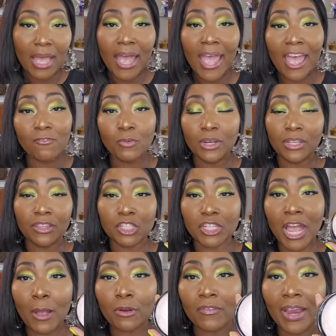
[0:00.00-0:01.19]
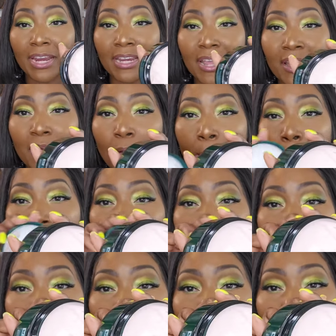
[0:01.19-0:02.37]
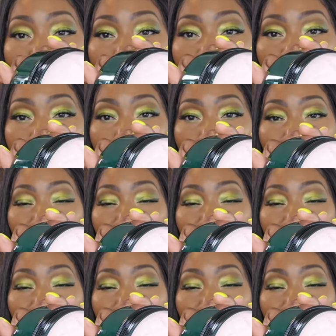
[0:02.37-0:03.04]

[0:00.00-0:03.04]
I have one in the shower right now, but look at this.